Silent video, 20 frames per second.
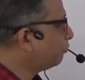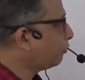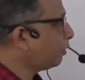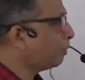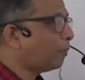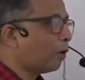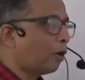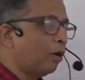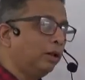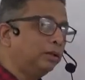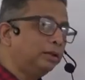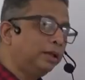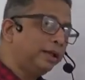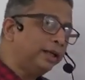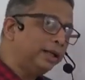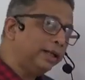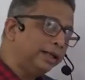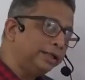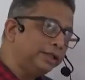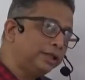from all the
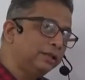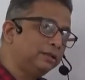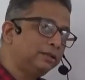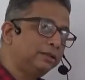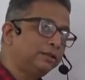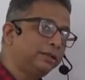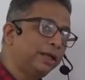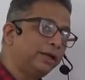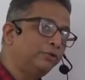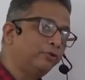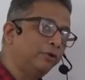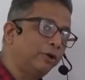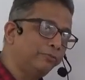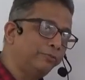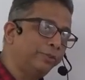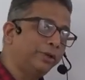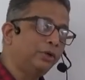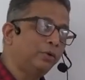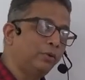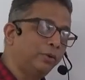relations that you have
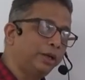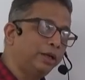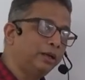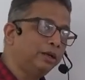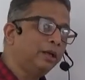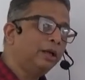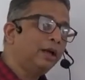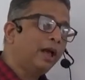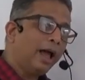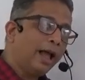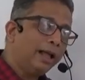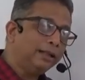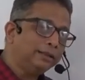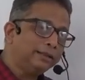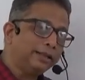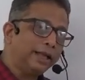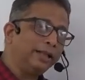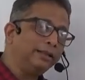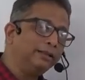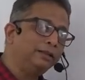been knowing,
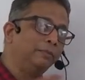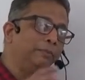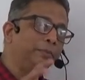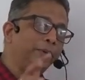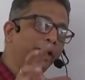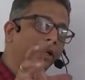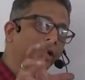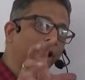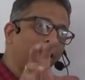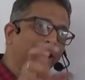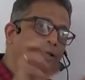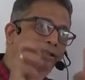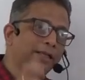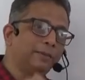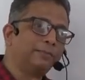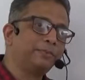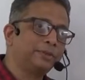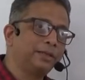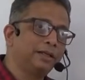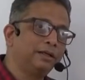and then the brain
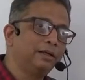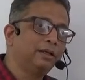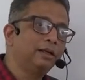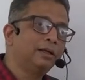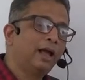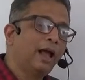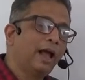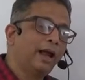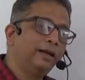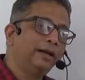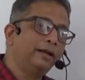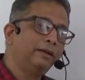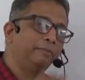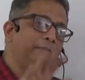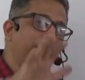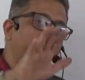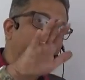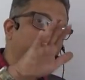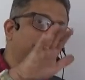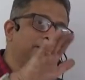accepts it and it
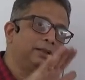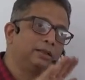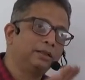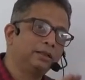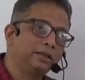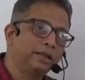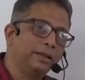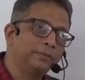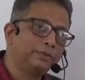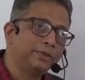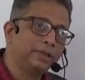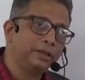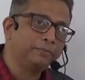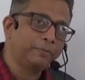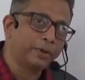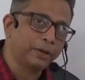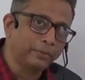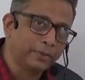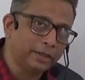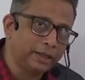makes it, keeps it
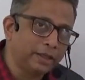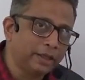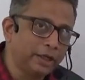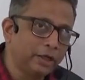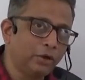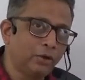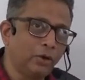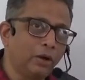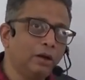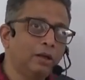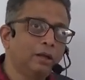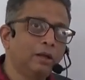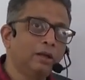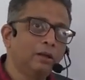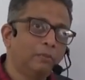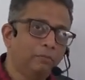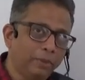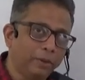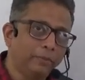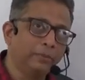permanent in your
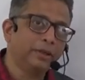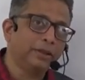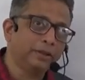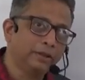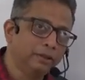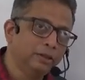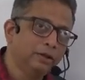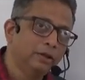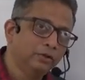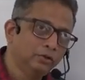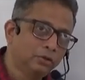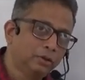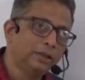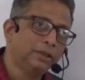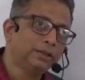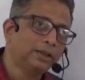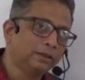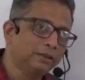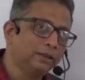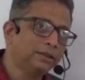memory. So
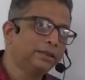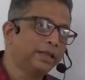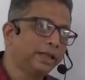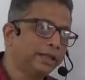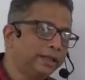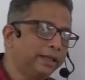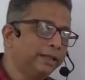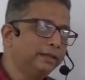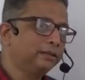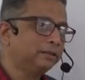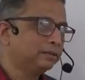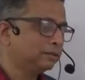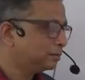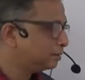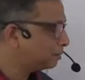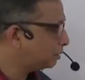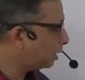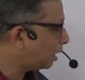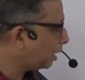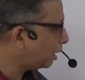these are the techniques
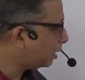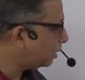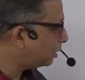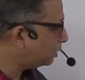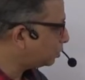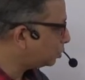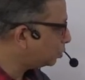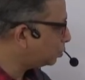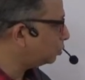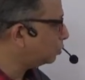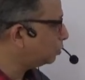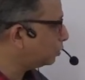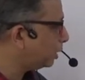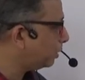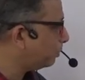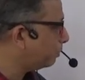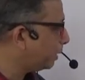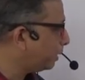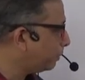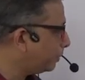
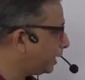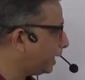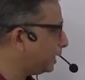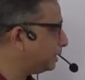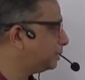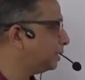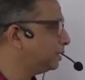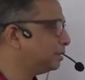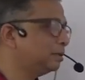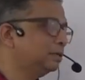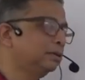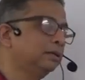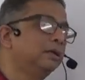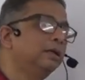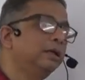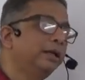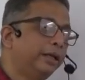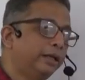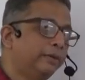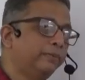to memorize these
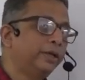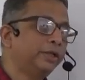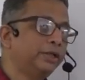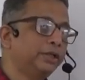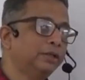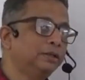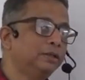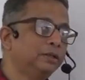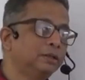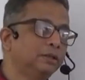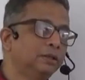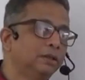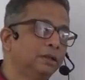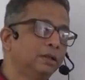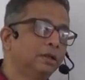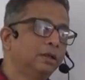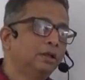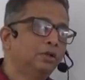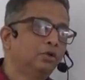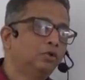equations.
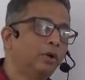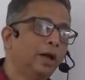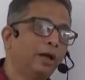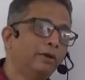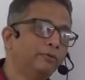You'll